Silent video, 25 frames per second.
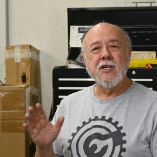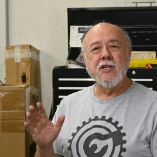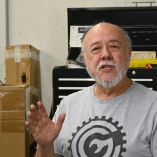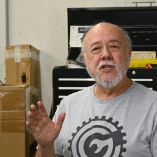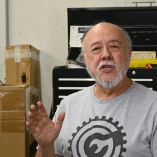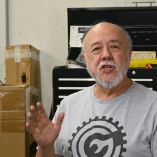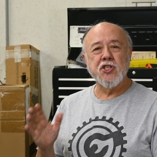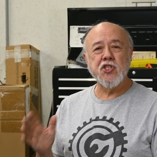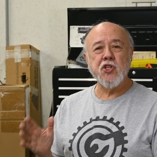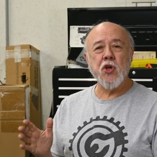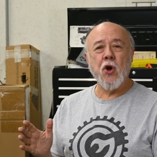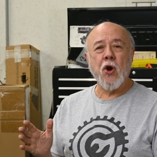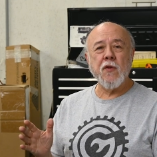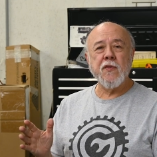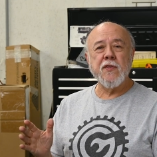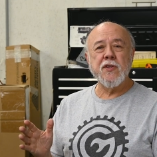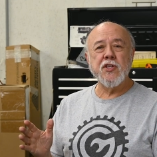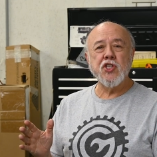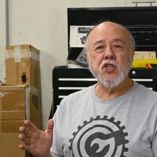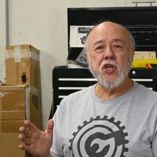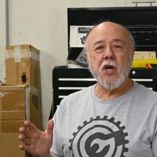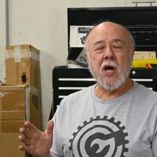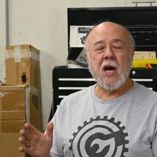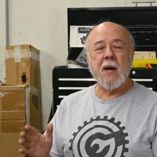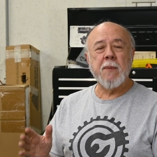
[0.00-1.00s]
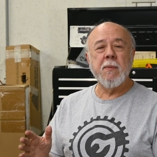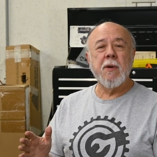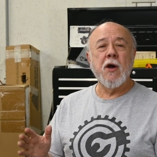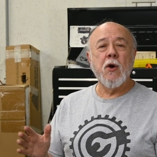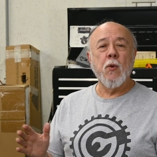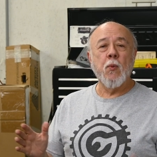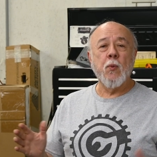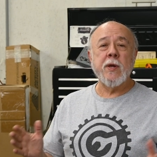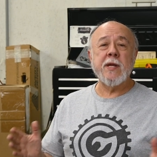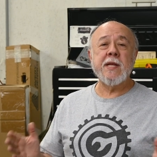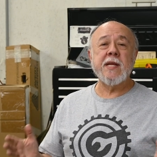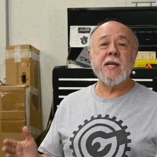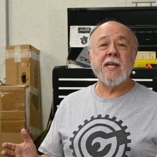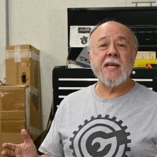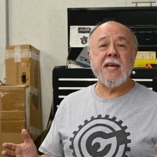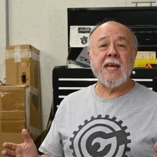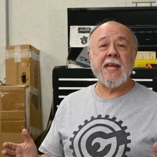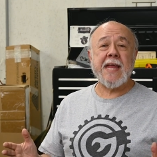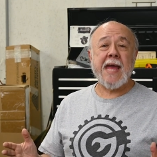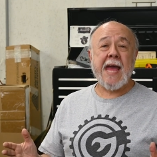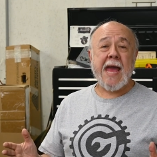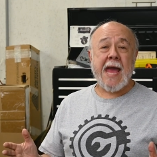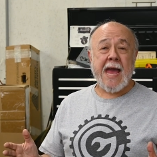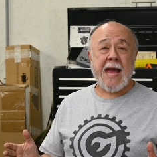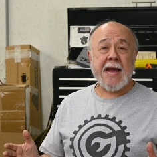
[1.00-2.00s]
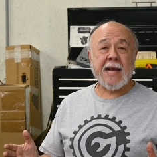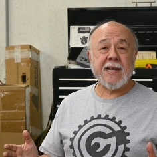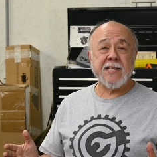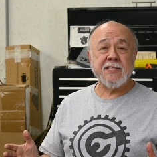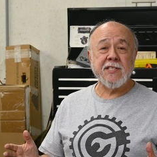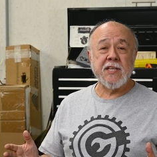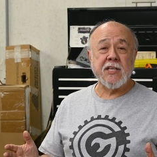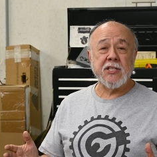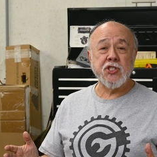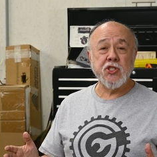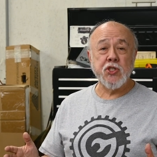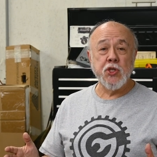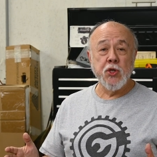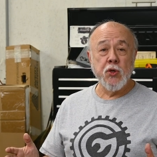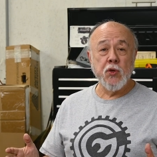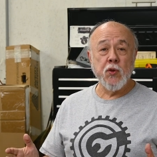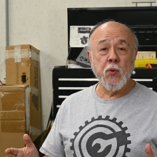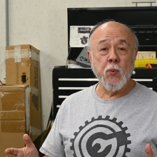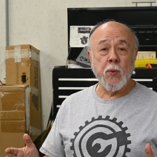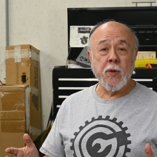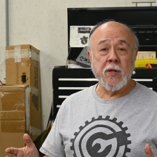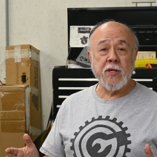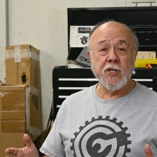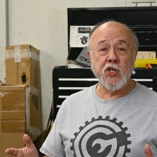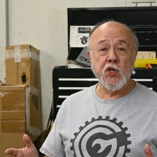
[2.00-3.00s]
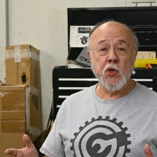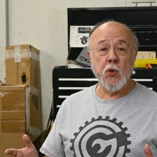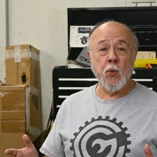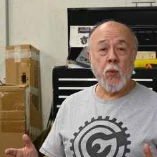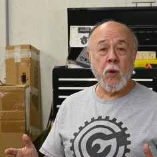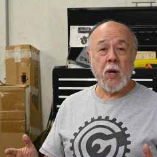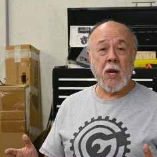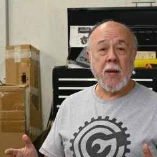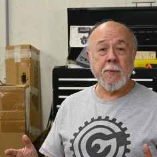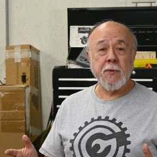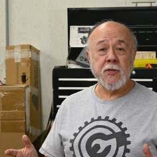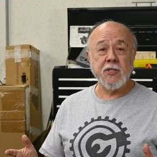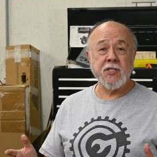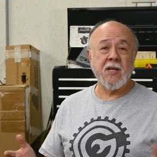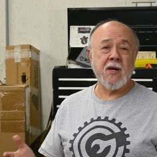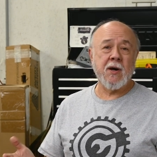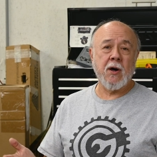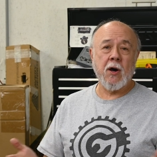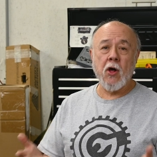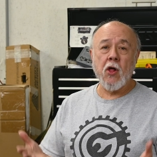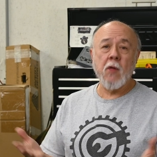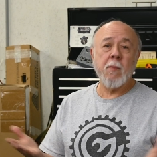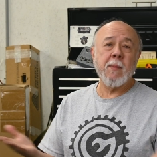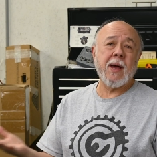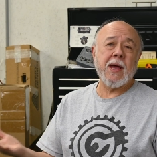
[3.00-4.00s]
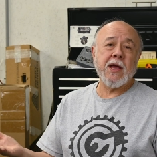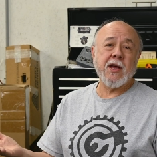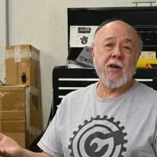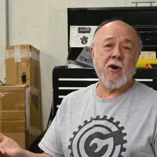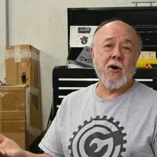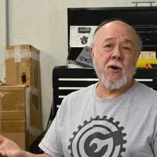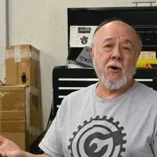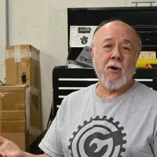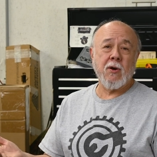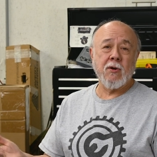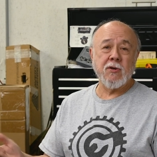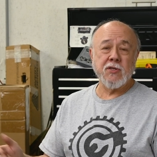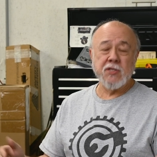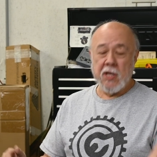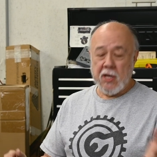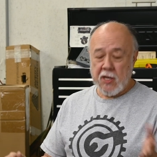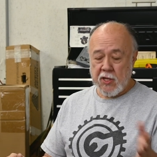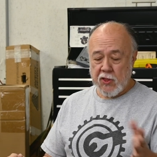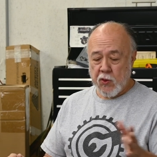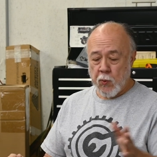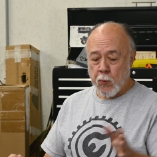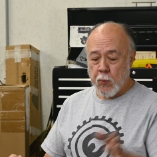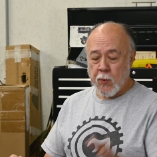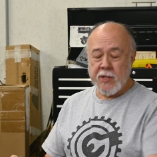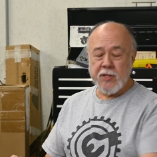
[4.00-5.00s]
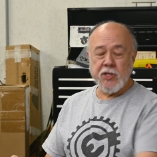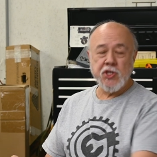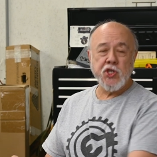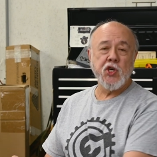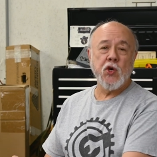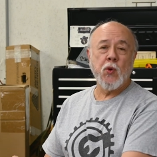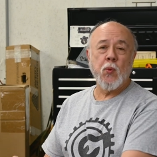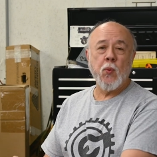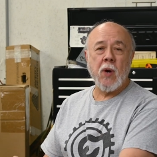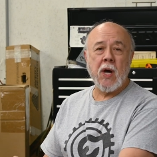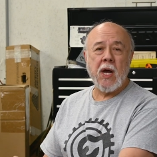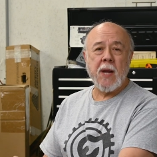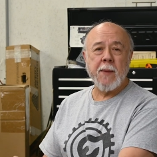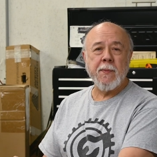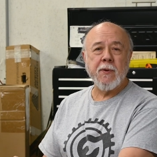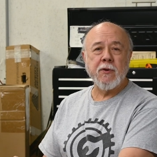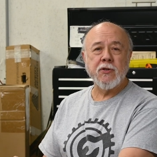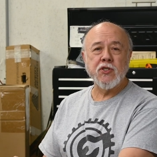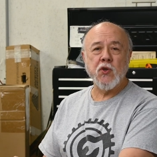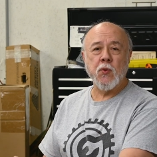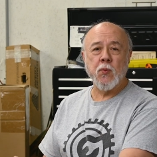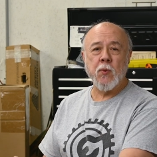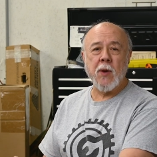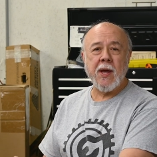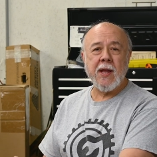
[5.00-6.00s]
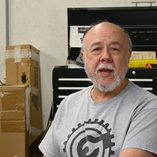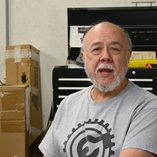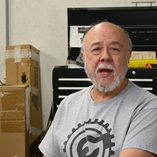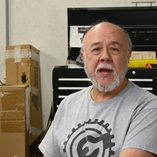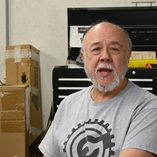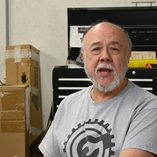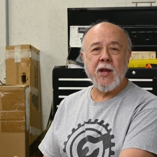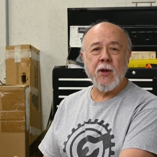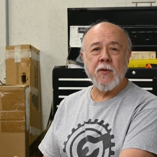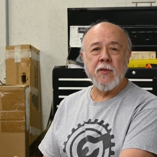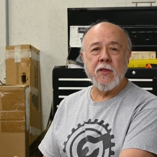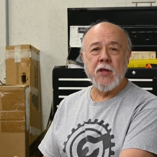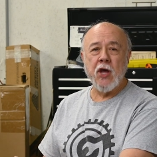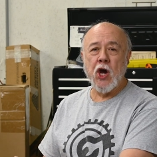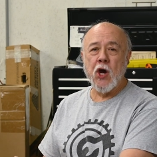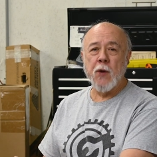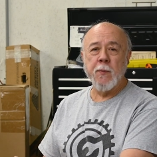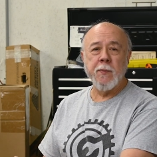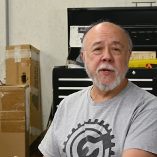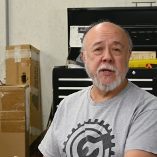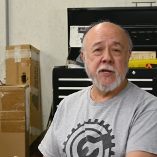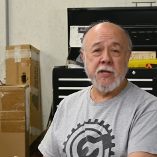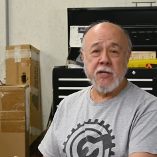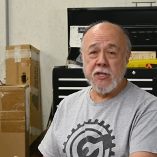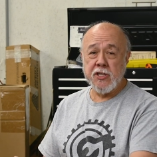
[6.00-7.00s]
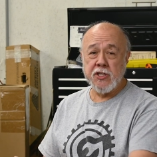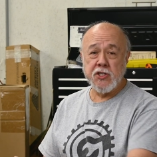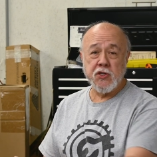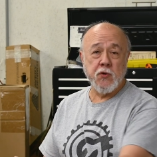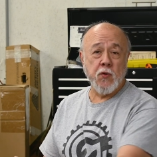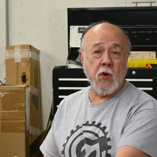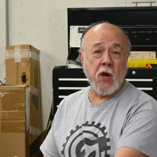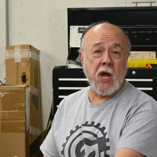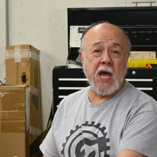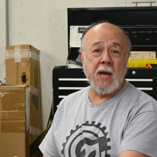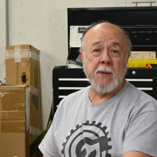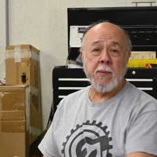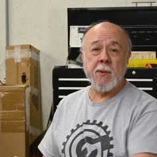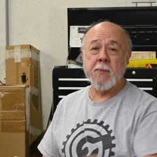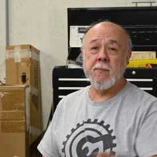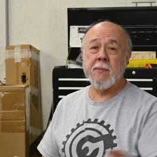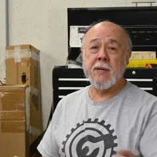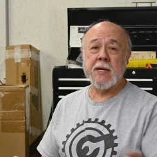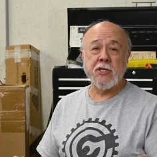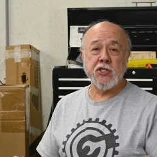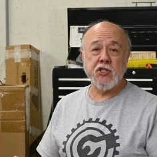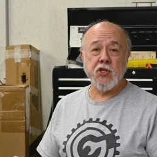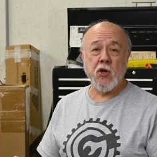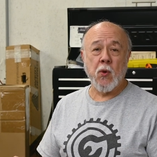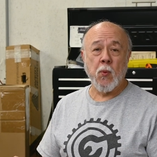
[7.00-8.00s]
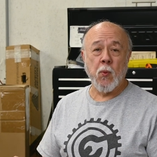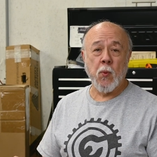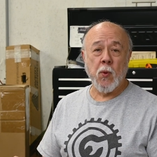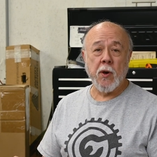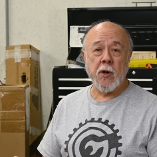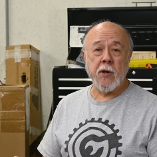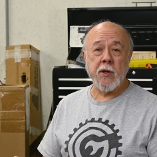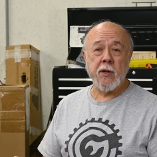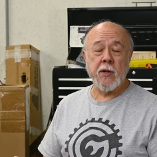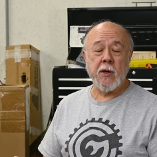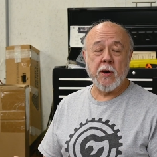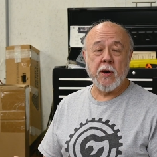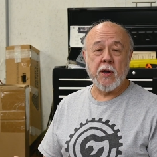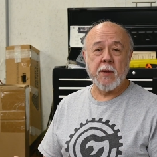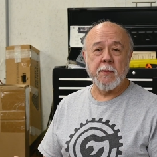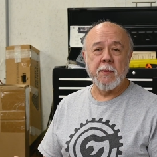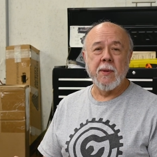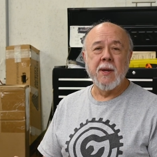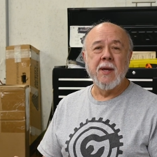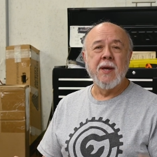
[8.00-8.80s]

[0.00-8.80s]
To start the job, we need to get access to the windshield wipers. Now, all my cars, the windshield wipers are right out here in the open. You just grab them and start working on them.